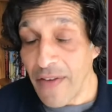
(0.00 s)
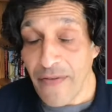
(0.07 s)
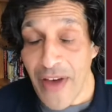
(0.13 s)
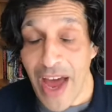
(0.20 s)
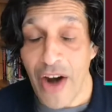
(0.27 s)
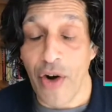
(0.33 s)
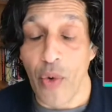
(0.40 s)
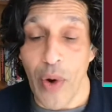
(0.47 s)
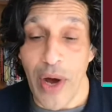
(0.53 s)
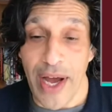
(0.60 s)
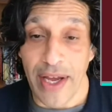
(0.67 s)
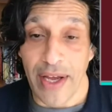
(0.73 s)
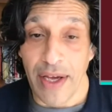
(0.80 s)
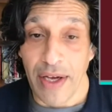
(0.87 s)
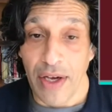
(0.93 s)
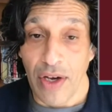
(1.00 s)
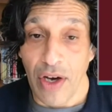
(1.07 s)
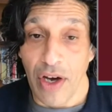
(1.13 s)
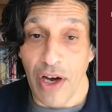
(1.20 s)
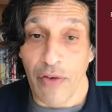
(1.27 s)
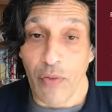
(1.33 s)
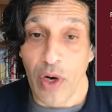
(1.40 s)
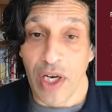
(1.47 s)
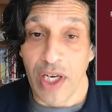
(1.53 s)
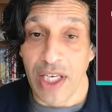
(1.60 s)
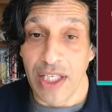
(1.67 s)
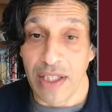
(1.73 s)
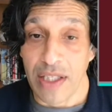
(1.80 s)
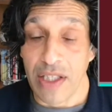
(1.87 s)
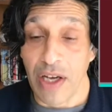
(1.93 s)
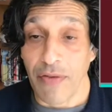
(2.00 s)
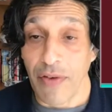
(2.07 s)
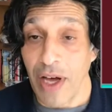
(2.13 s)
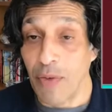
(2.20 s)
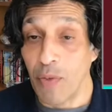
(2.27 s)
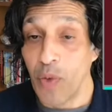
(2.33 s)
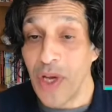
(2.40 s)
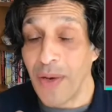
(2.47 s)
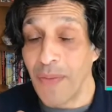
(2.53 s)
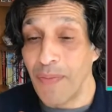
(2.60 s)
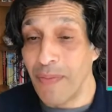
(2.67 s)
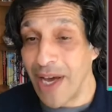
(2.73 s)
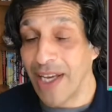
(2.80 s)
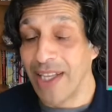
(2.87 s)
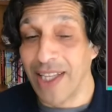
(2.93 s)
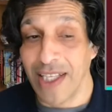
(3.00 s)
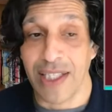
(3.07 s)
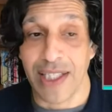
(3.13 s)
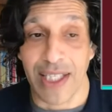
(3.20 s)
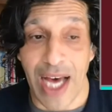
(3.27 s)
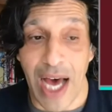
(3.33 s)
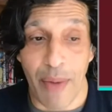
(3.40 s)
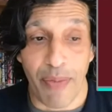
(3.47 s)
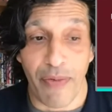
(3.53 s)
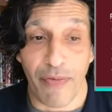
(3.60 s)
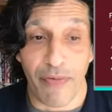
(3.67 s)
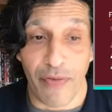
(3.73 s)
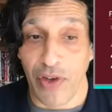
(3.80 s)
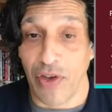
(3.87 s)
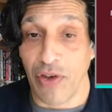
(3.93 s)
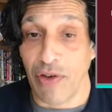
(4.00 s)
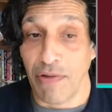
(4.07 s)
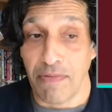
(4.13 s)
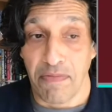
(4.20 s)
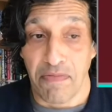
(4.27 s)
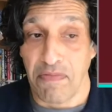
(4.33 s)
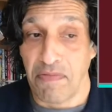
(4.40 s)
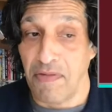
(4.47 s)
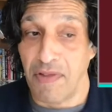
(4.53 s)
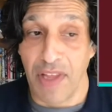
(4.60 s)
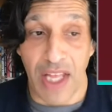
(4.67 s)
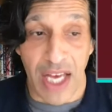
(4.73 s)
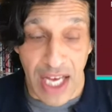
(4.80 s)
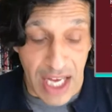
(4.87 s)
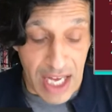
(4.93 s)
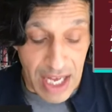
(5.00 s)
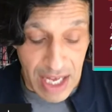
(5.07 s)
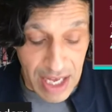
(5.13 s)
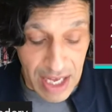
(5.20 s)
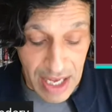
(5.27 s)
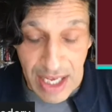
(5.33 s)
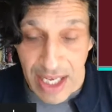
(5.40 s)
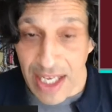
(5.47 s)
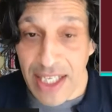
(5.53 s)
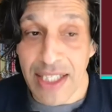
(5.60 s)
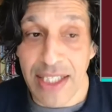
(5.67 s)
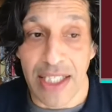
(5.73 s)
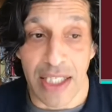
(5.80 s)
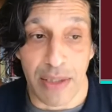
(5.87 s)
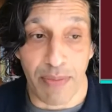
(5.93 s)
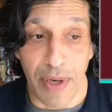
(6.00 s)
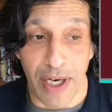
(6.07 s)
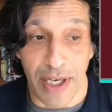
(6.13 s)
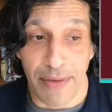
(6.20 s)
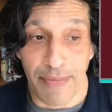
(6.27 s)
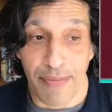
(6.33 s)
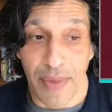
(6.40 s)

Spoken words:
fairer way of working stuff, and we can make this happen for you easy as pie.